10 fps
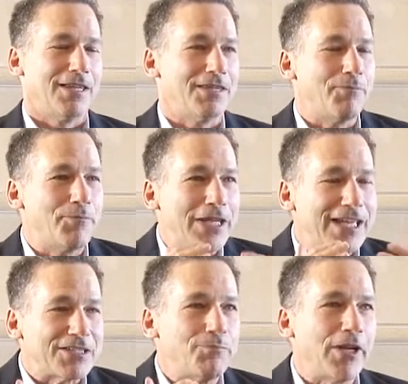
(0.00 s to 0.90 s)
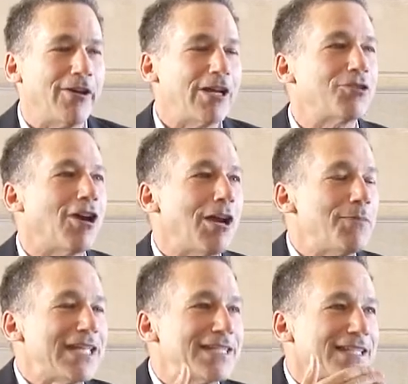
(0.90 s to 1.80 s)
The biggest barrier to our
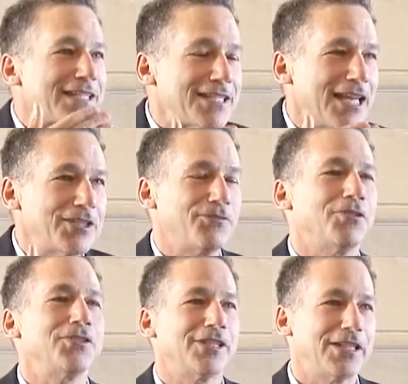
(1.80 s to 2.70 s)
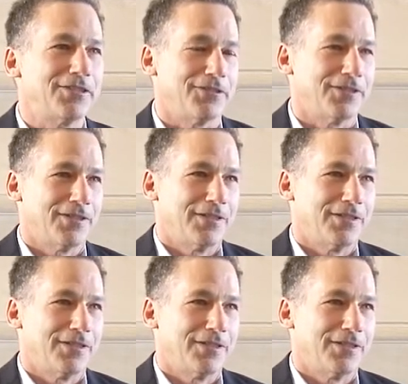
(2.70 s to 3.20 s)
being successful as a leader